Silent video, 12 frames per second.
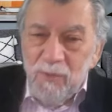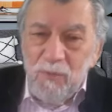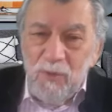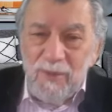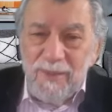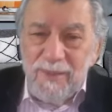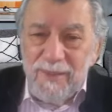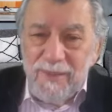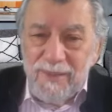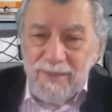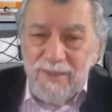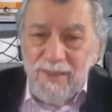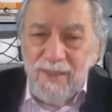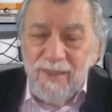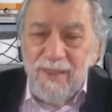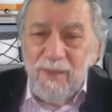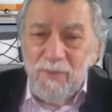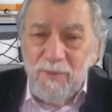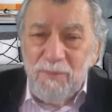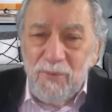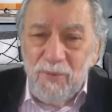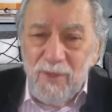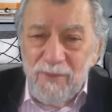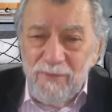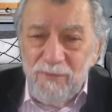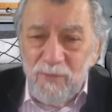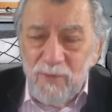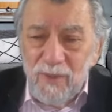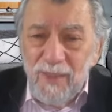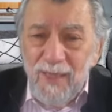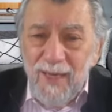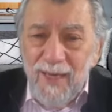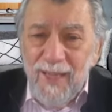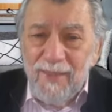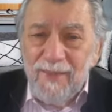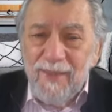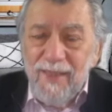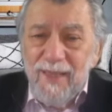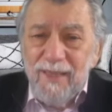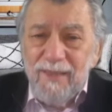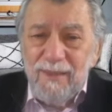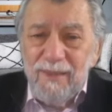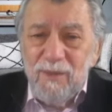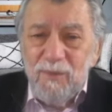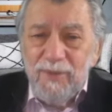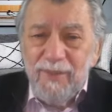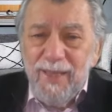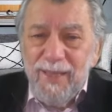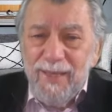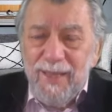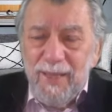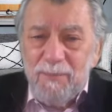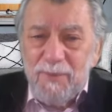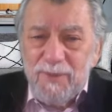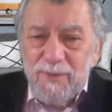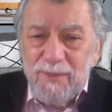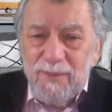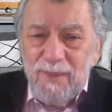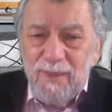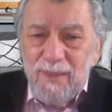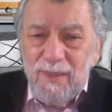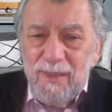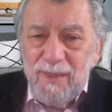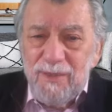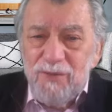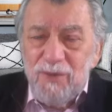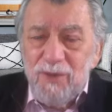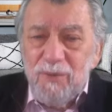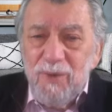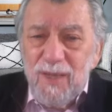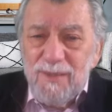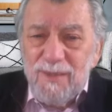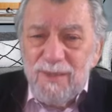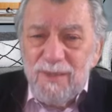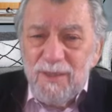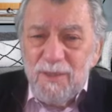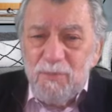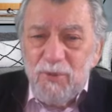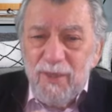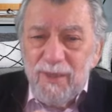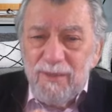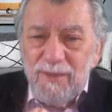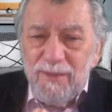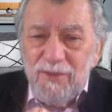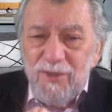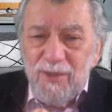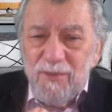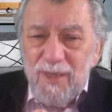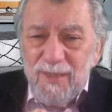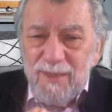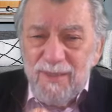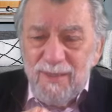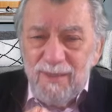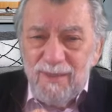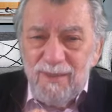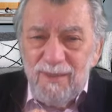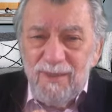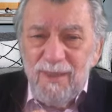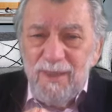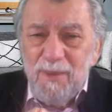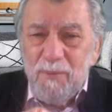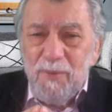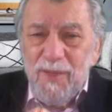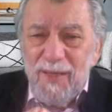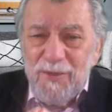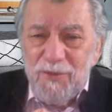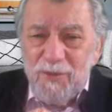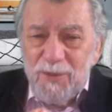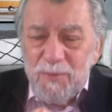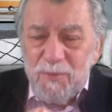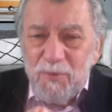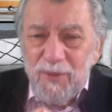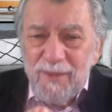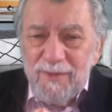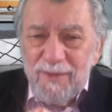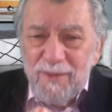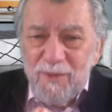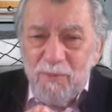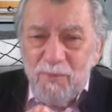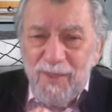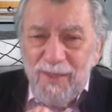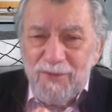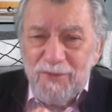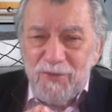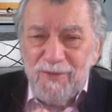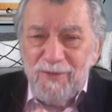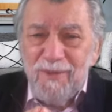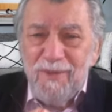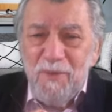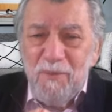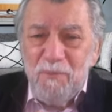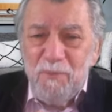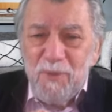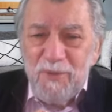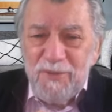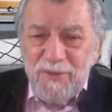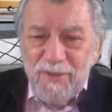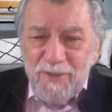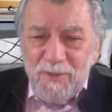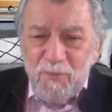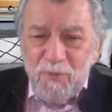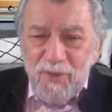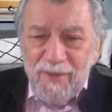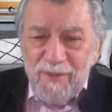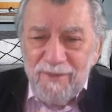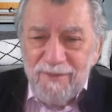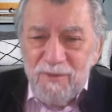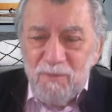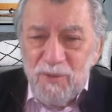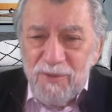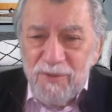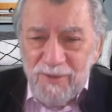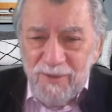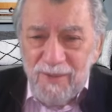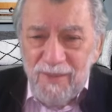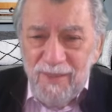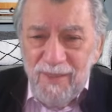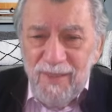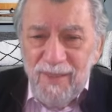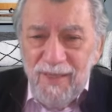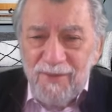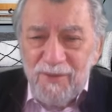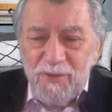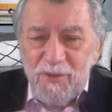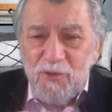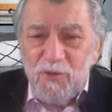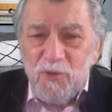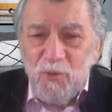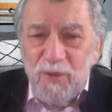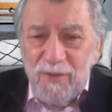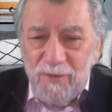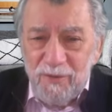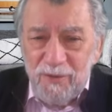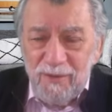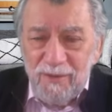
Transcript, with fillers: what it is that we pray for. And then when that happens, generosity is praying to generosity. Compassion is praying to compassion. Mercy is praying to mercy. And there's a joinder